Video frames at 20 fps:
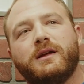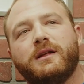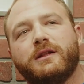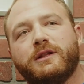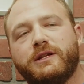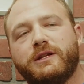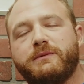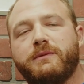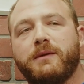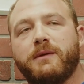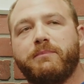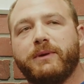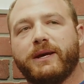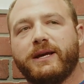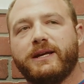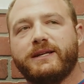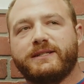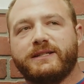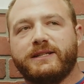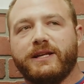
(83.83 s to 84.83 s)
The
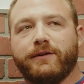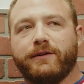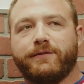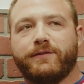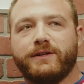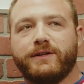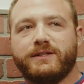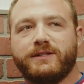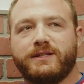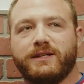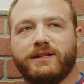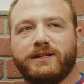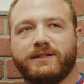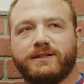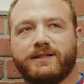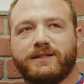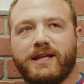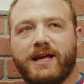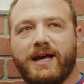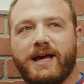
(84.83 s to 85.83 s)
biggest difference
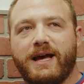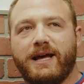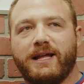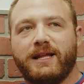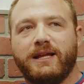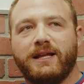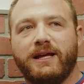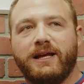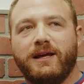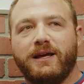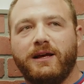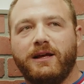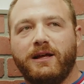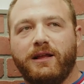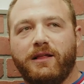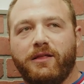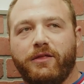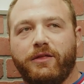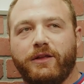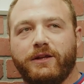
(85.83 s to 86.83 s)
is that
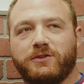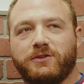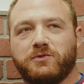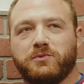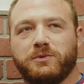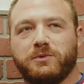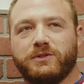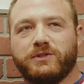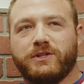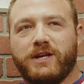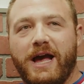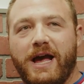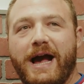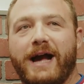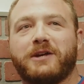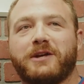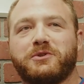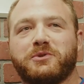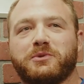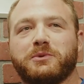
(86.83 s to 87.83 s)
this was
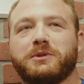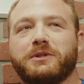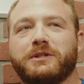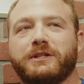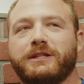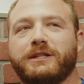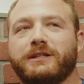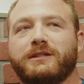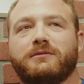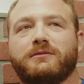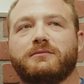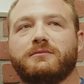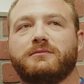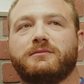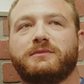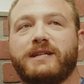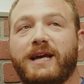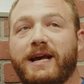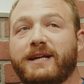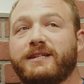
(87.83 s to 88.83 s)
actually
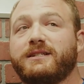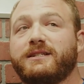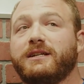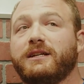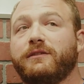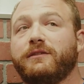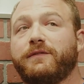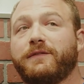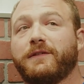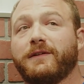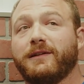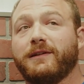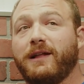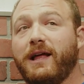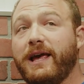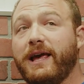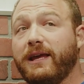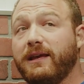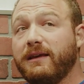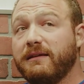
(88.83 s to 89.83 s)
tested for
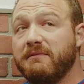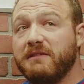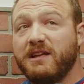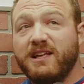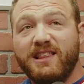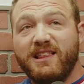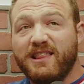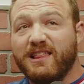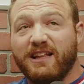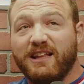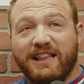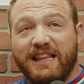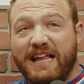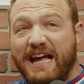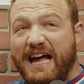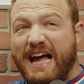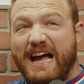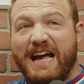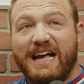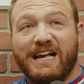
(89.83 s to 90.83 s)
like the
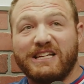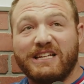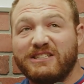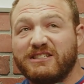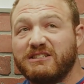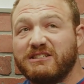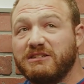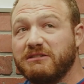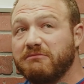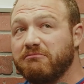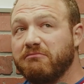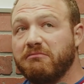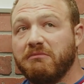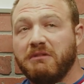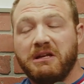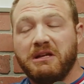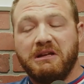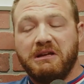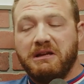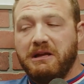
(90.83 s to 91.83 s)
last,
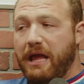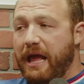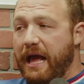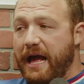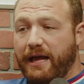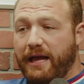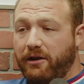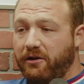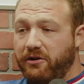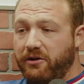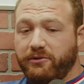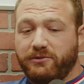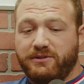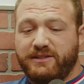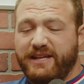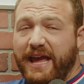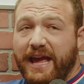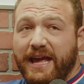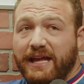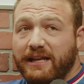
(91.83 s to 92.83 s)
I don't know,
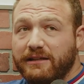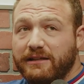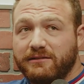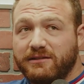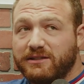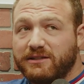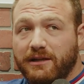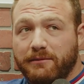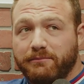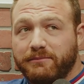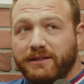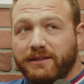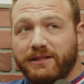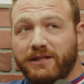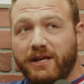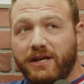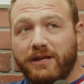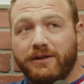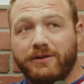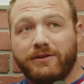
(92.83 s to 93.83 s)
10 something
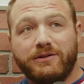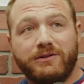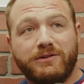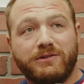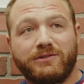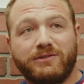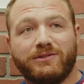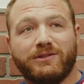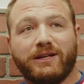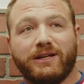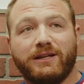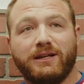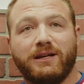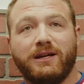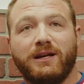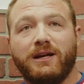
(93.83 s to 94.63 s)
years. Like